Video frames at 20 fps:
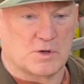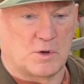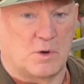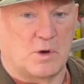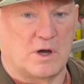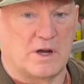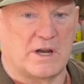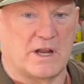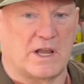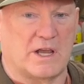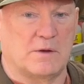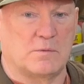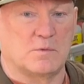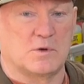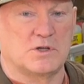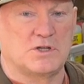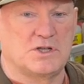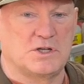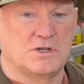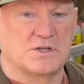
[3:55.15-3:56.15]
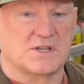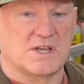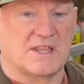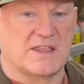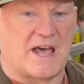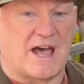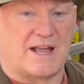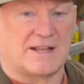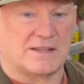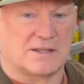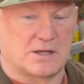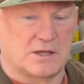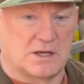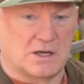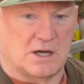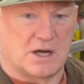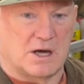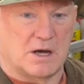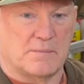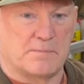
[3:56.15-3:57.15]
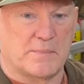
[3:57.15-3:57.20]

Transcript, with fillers: on and was using that to uh,